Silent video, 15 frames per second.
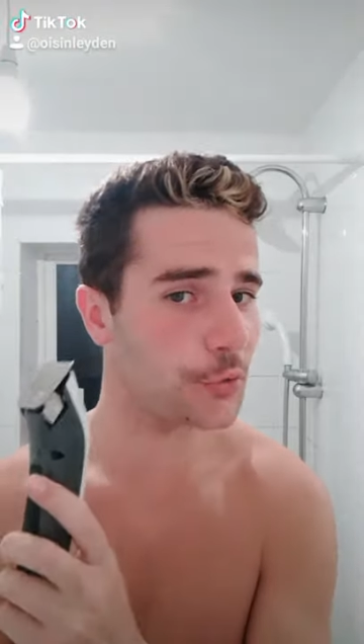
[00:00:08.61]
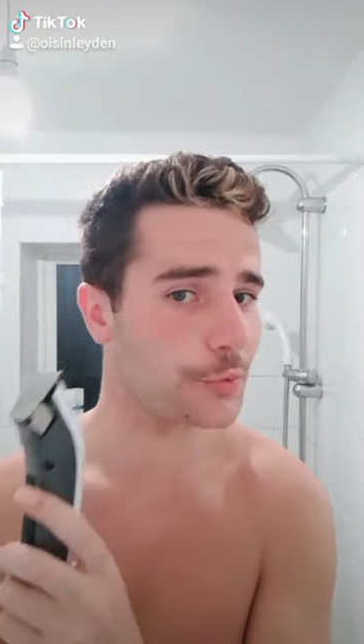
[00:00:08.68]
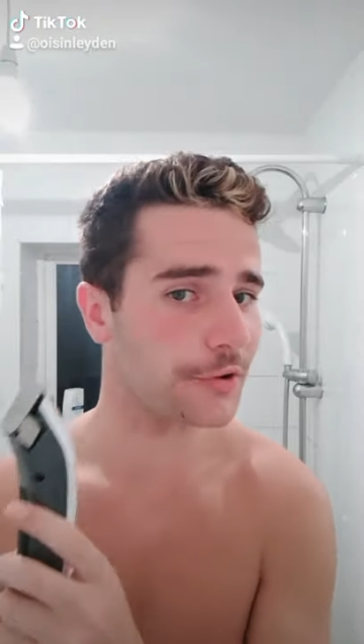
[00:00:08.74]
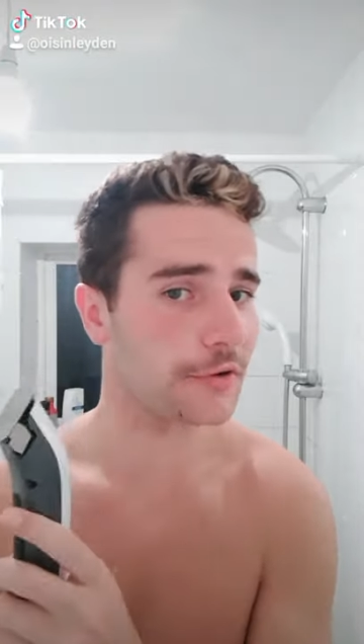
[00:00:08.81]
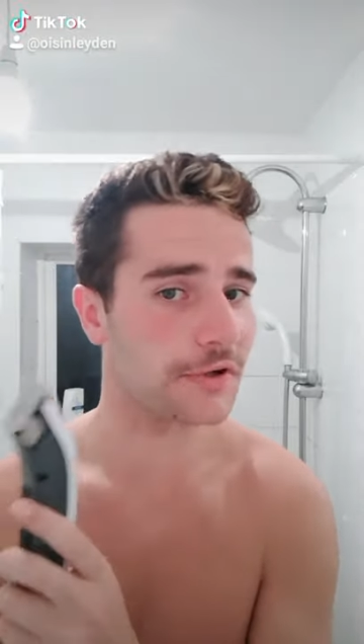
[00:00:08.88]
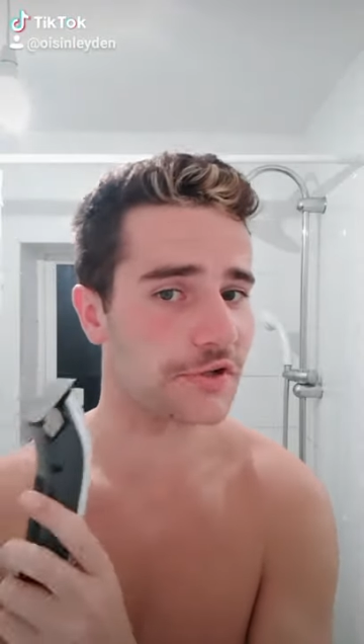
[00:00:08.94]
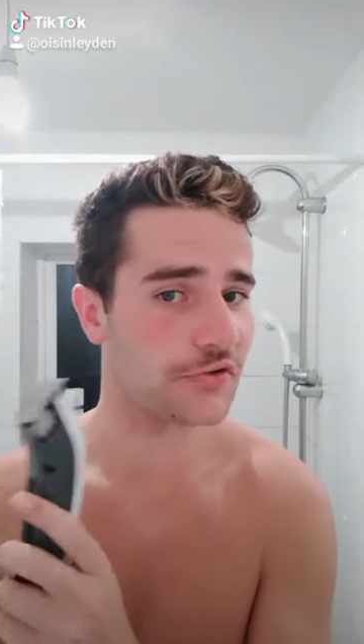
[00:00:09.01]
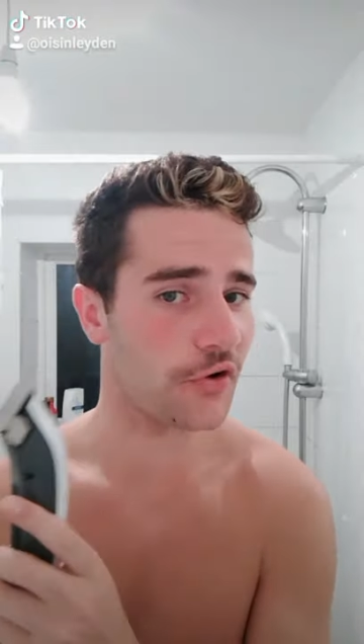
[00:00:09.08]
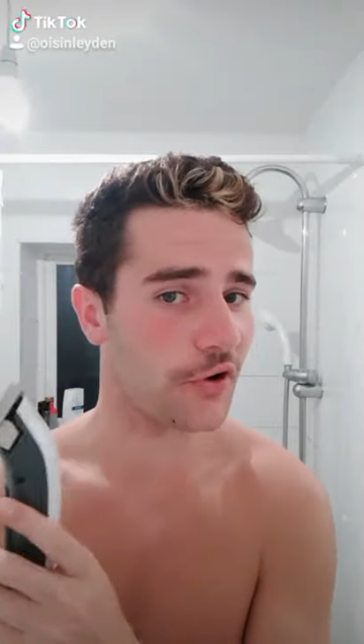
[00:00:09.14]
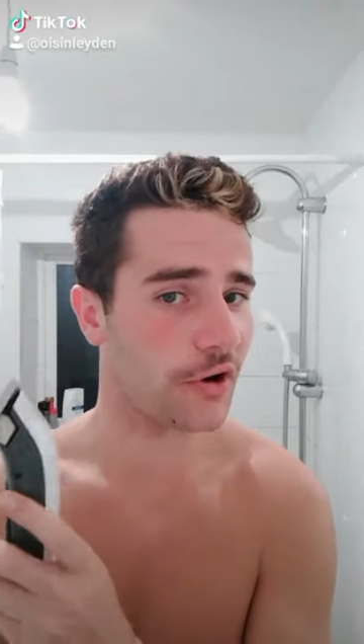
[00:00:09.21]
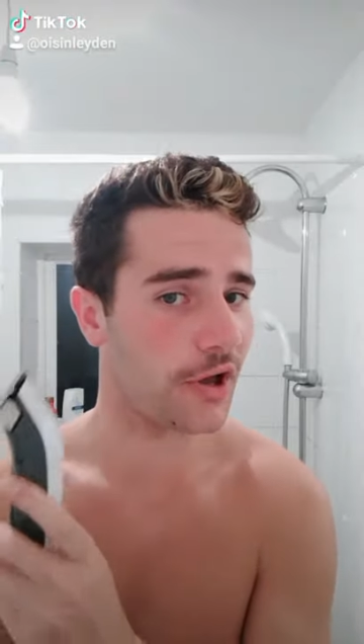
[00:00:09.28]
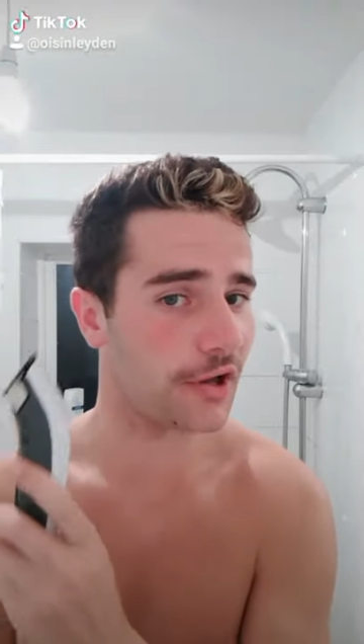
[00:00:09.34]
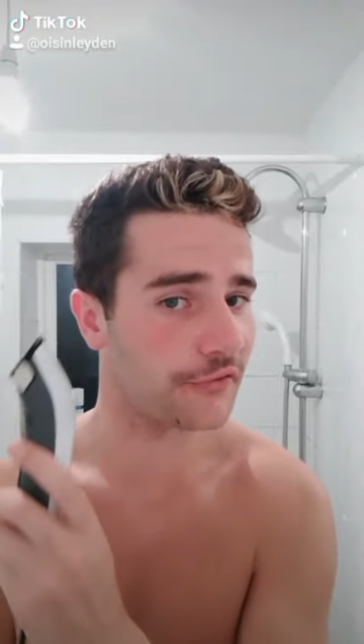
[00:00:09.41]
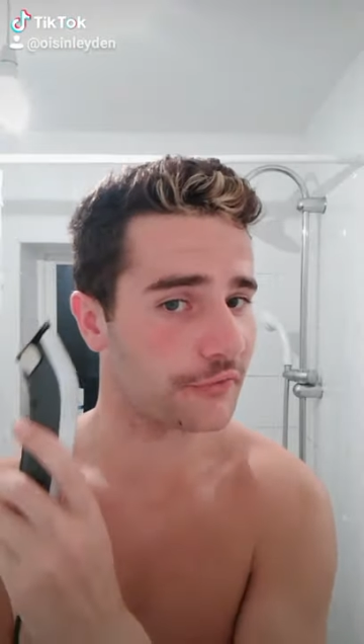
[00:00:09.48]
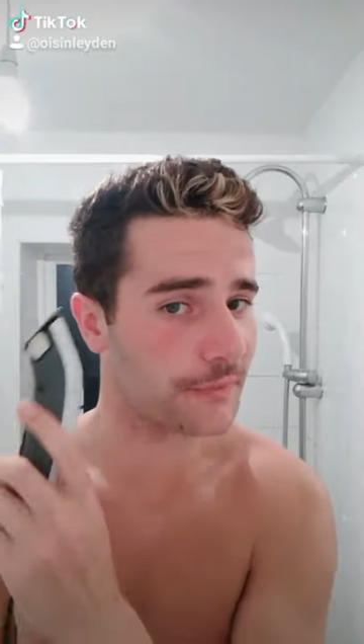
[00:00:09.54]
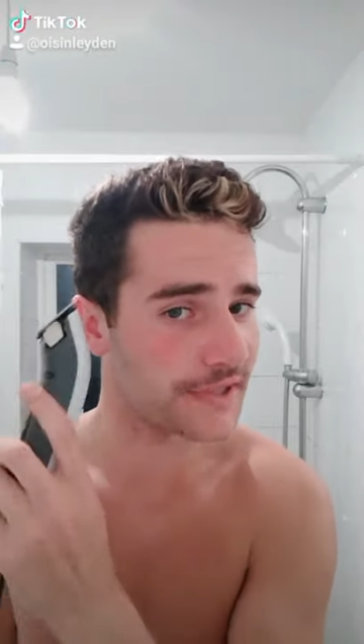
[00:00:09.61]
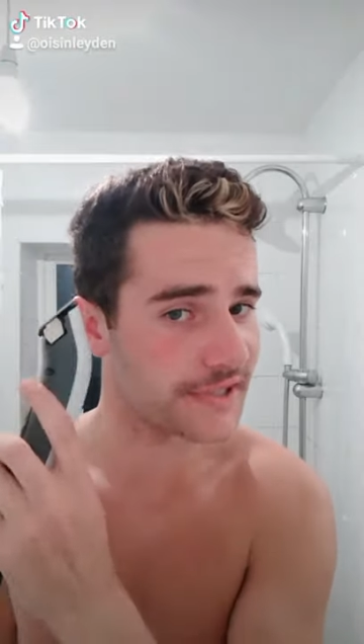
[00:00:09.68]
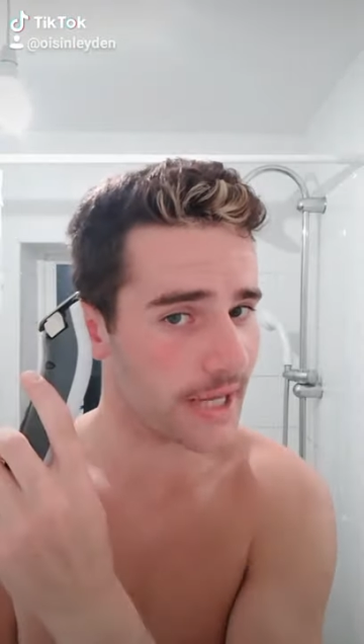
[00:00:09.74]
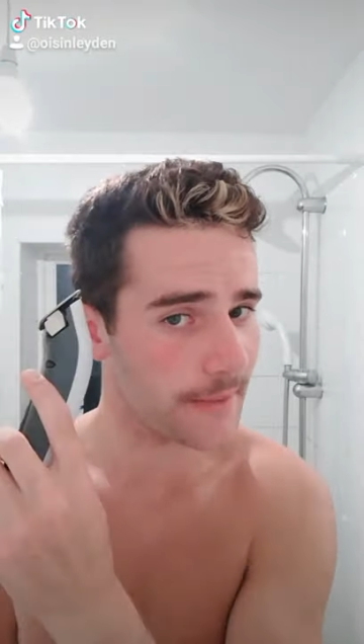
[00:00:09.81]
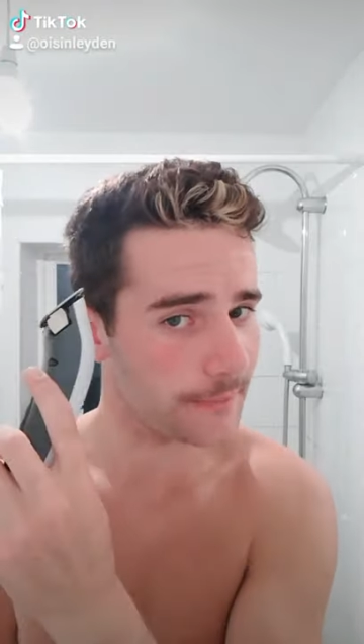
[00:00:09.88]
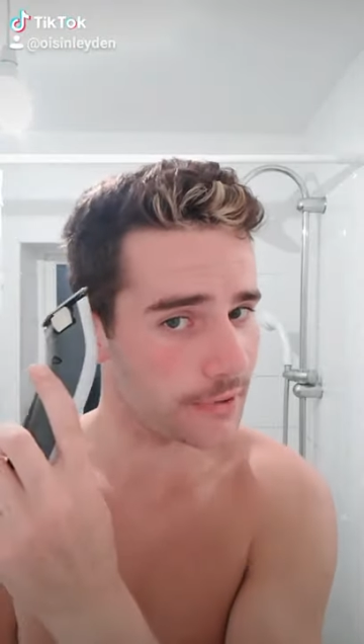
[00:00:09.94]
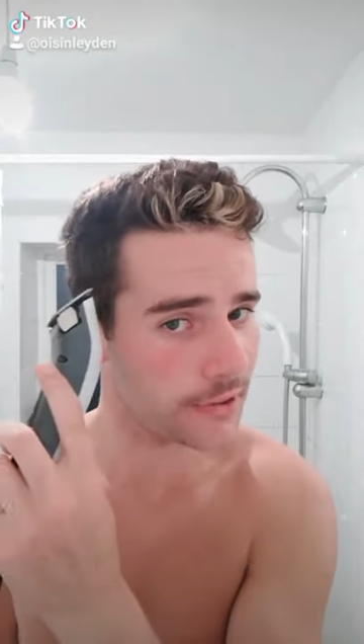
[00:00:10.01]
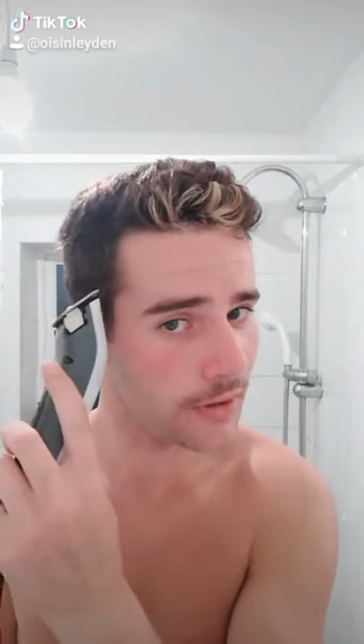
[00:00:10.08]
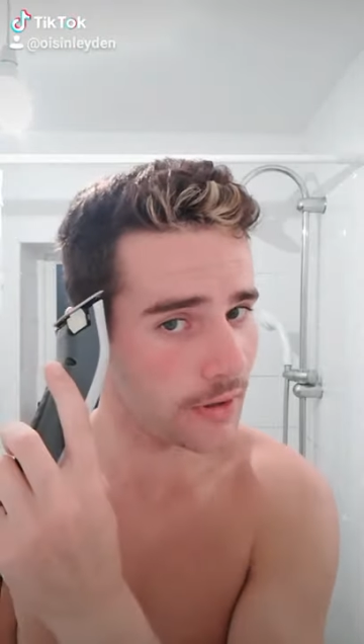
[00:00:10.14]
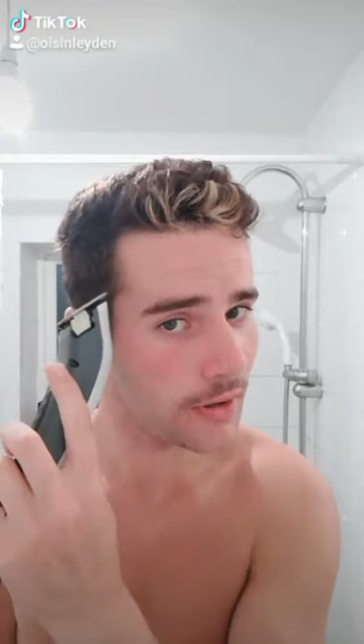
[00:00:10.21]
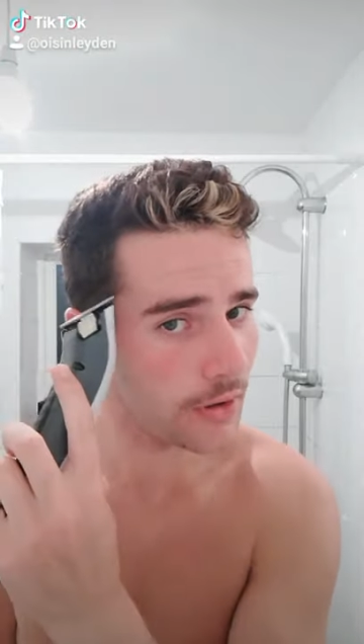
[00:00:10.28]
we're going to draw a line from the temple